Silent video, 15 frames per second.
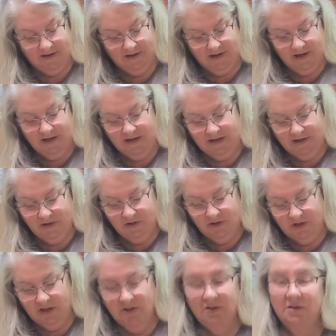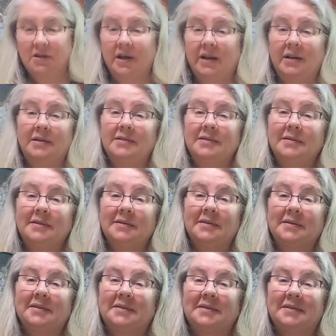you need to get in your kitchen, ladies,
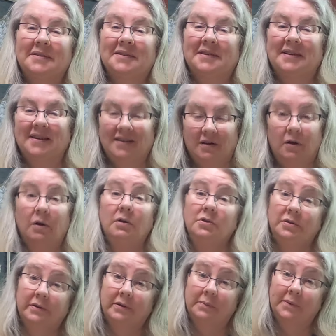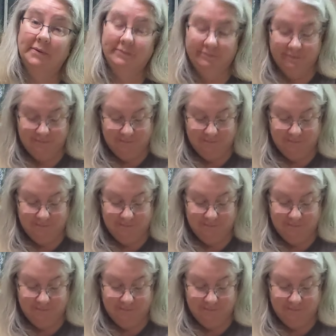or gentlemen.